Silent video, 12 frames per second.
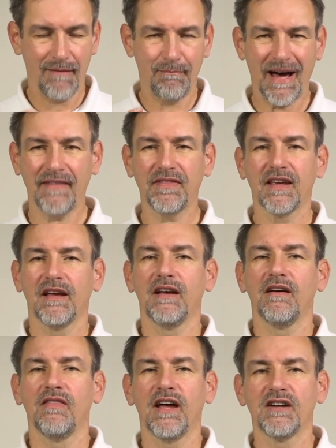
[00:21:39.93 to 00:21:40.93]
But
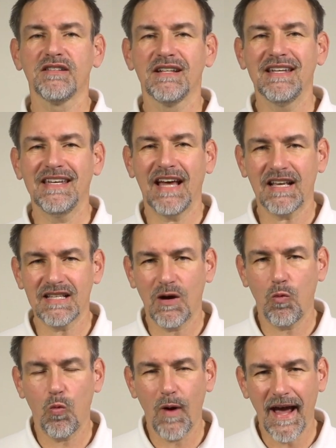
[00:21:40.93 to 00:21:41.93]
there's another
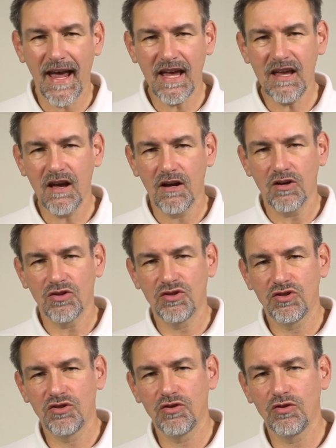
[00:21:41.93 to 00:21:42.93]
way
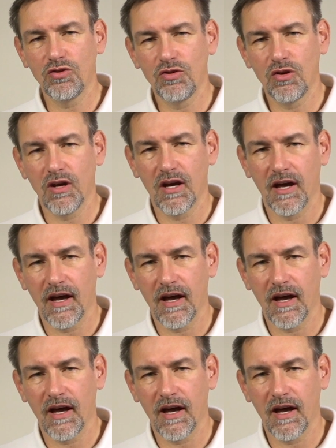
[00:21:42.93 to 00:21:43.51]
to